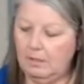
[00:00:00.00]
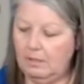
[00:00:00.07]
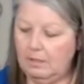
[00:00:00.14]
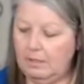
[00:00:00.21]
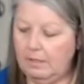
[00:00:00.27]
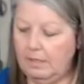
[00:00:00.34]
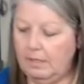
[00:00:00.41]

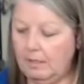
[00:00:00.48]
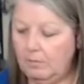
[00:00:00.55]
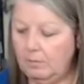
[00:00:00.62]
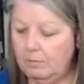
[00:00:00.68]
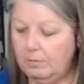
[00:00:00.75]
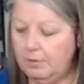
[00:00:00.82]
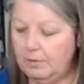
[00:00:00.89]
And now
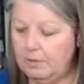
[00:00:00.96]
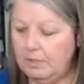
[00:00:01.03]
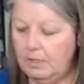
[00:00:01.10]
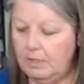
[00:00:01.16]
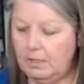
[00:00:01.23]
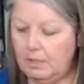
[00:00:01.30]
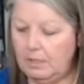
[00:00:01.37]
we'll put
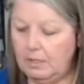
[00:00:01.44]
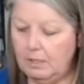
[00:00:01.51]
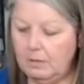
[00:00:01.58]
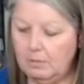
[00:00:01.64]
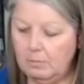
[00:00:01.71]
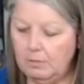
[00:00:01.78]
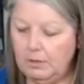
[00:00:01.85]
the
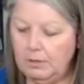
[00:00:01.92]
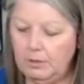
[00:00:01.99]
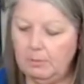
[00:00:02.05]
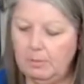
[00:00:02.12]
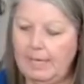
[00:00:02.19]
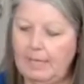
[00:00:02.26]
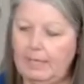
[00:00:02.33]

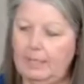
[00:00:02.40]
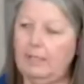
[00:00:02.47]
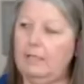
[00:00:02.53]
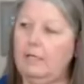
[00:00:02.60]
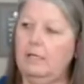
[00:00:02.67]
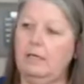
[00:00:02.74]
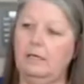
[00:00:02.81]
blue back
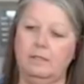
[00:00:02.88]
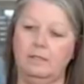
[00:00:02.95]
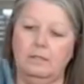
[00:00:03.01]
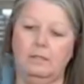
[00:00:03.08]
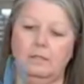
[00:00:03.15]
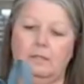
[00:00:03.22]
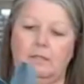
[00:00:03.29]
in there.